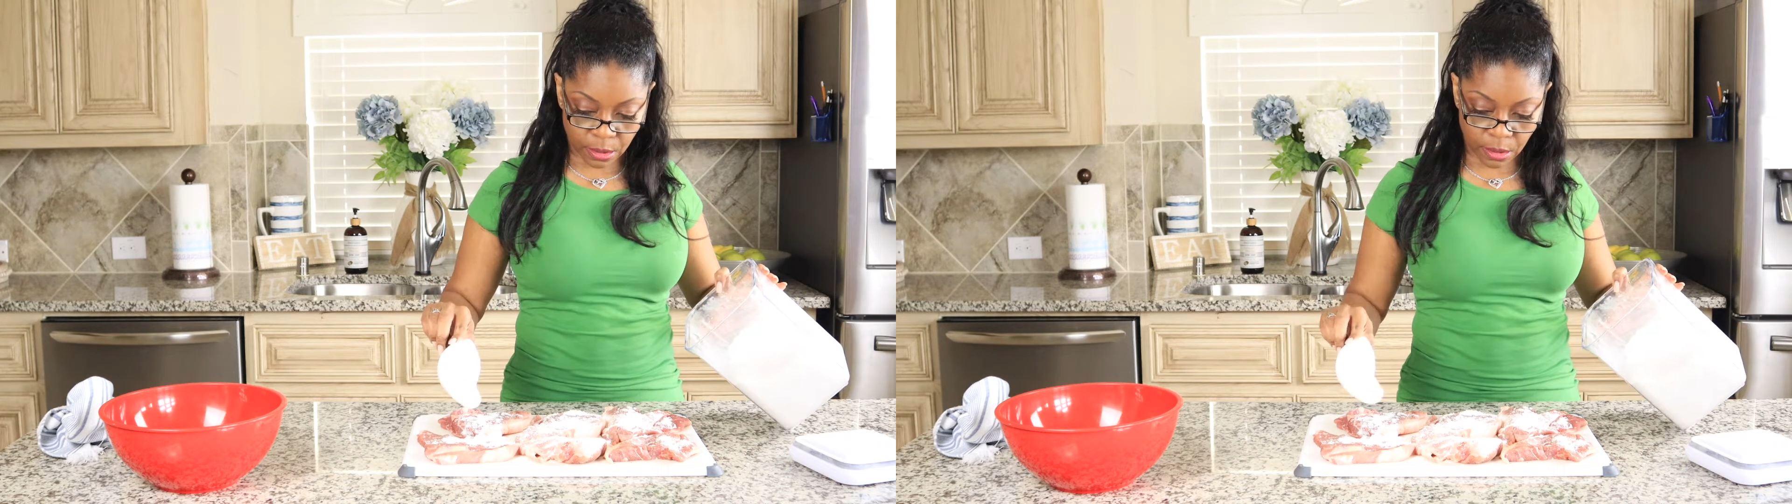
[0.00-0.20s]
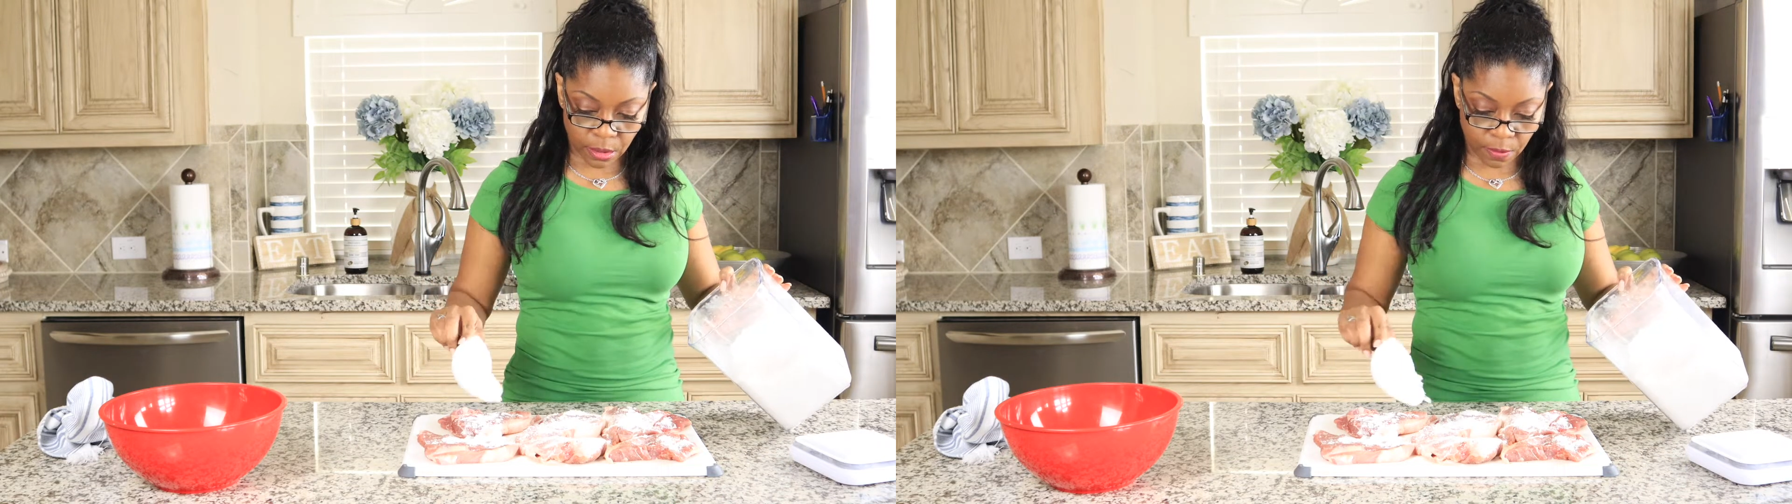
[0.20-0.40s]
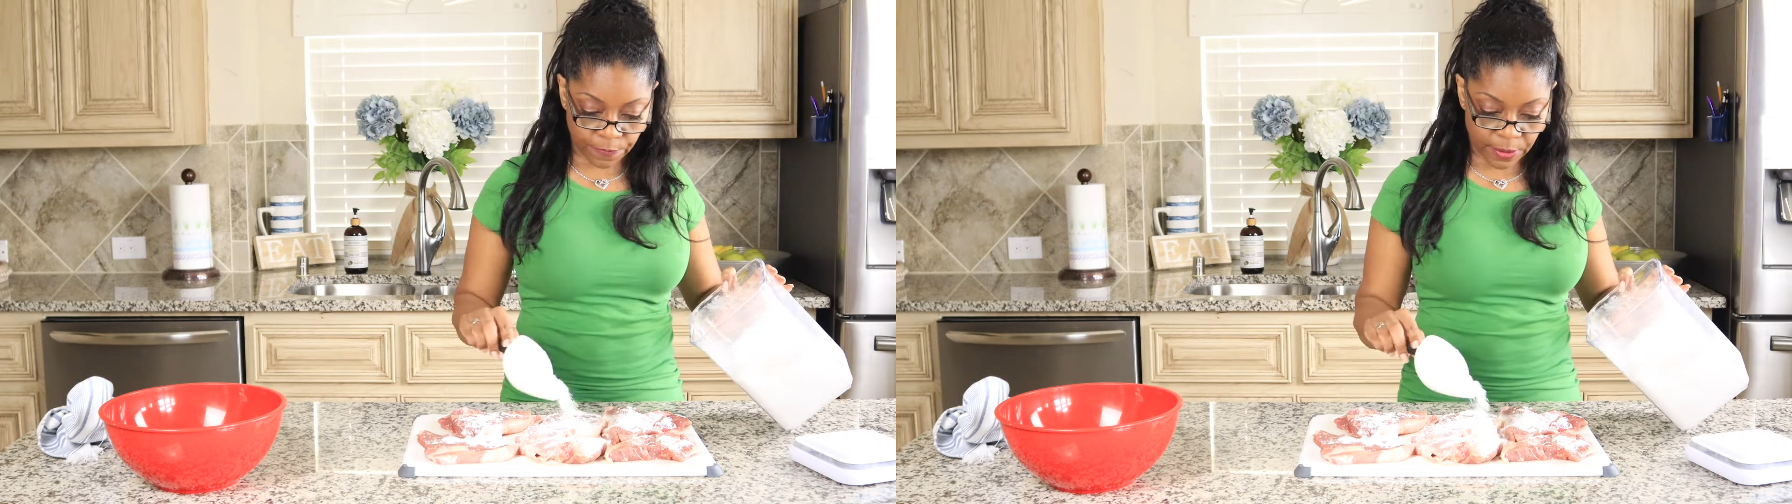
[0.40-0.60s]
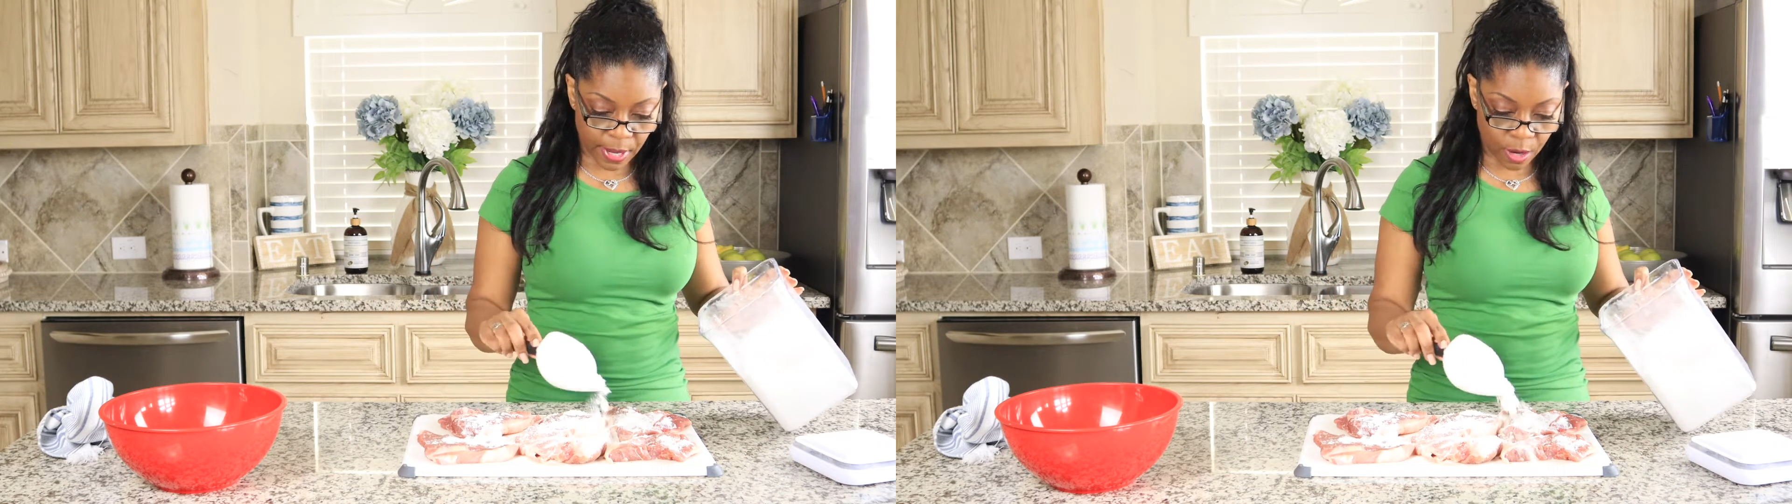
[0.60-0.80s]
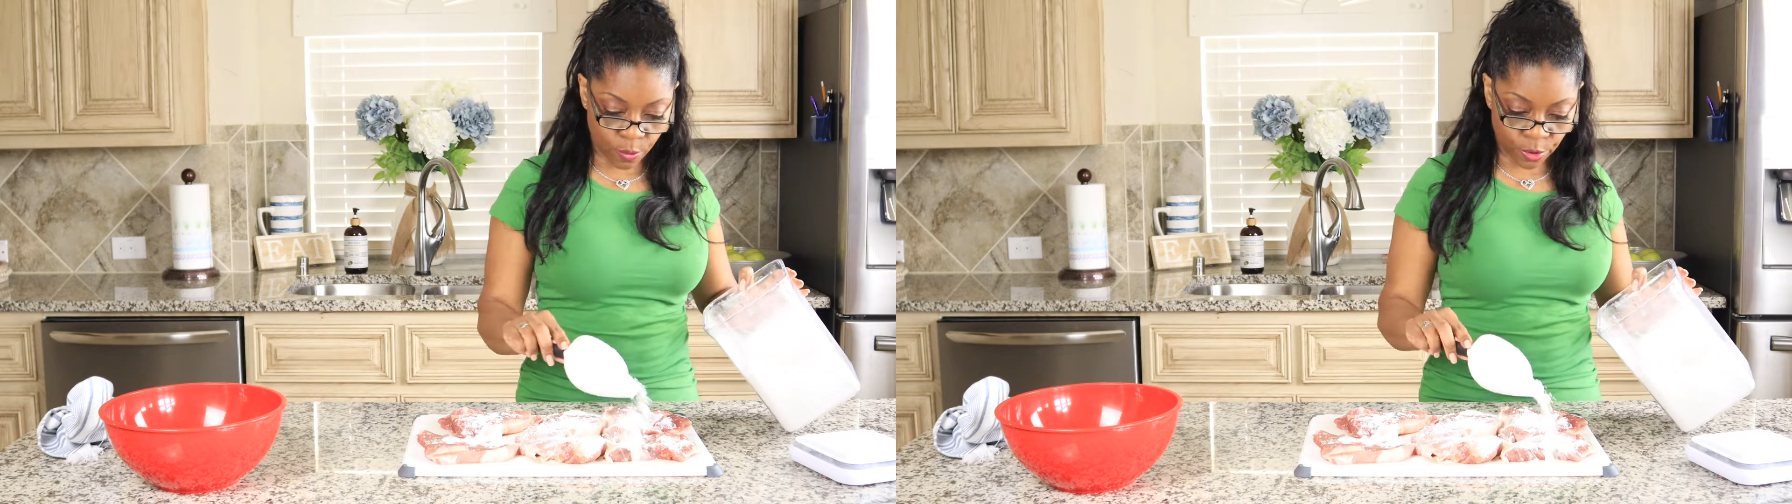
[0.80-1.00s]
little
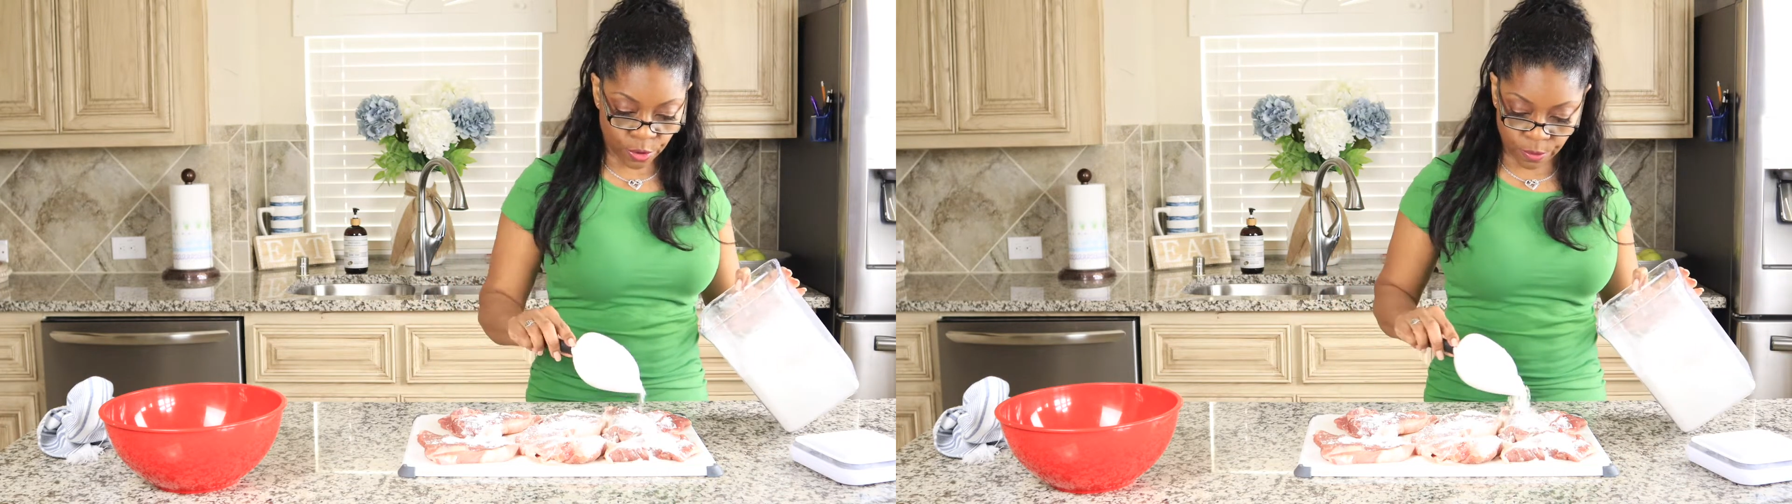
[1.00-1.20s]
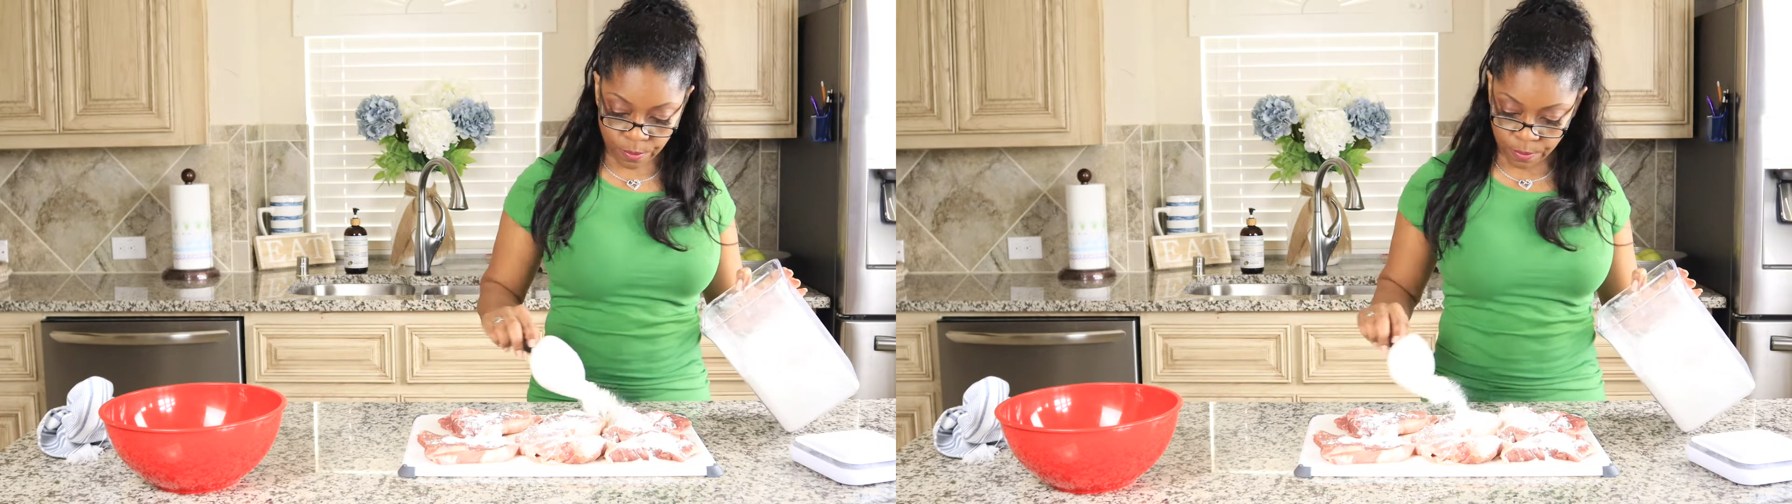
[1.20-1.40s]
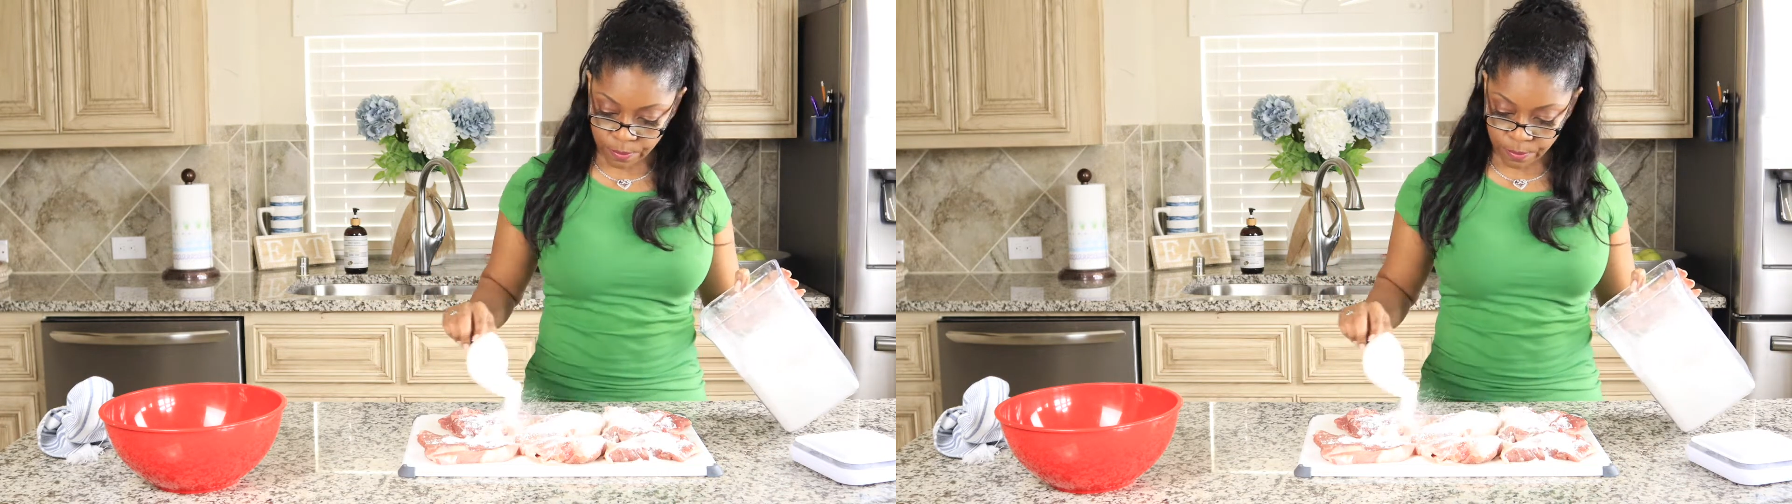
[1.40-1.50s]
flour.